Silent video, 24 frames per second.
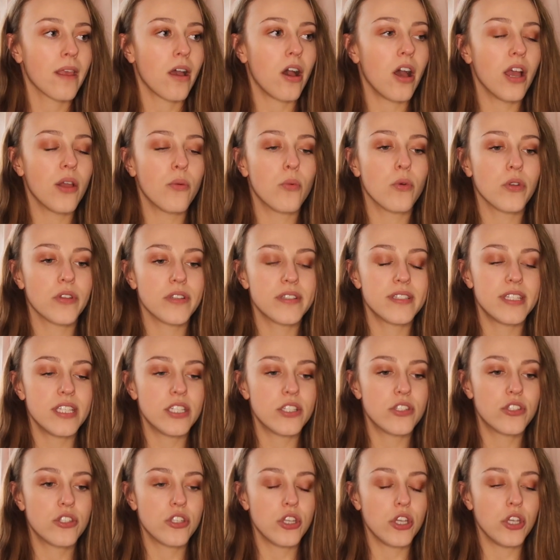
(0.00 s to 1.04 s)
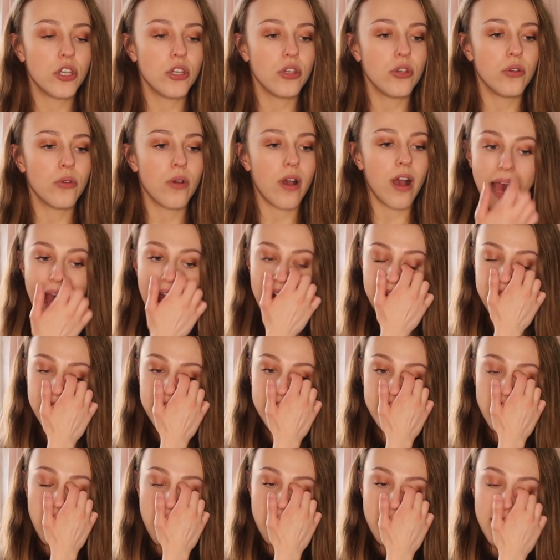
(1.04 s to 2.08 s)
I wanted to have
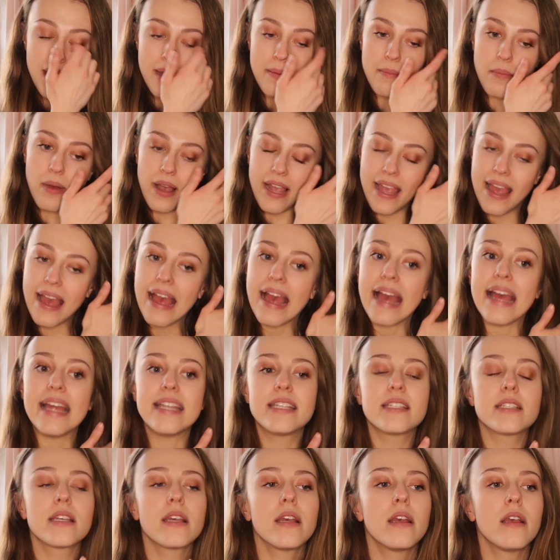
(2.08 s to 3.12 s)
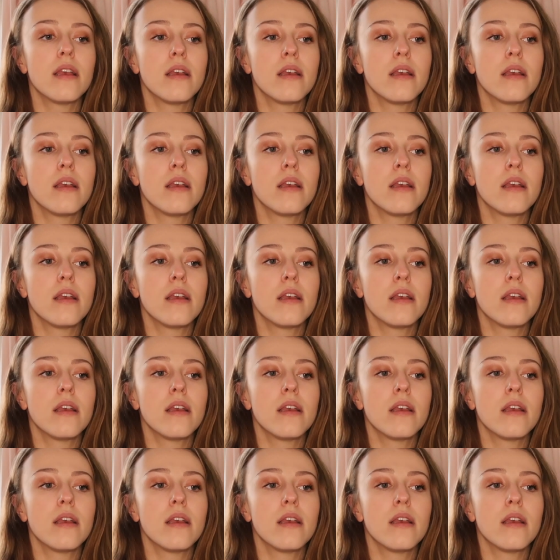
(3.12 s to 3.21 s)
some in my head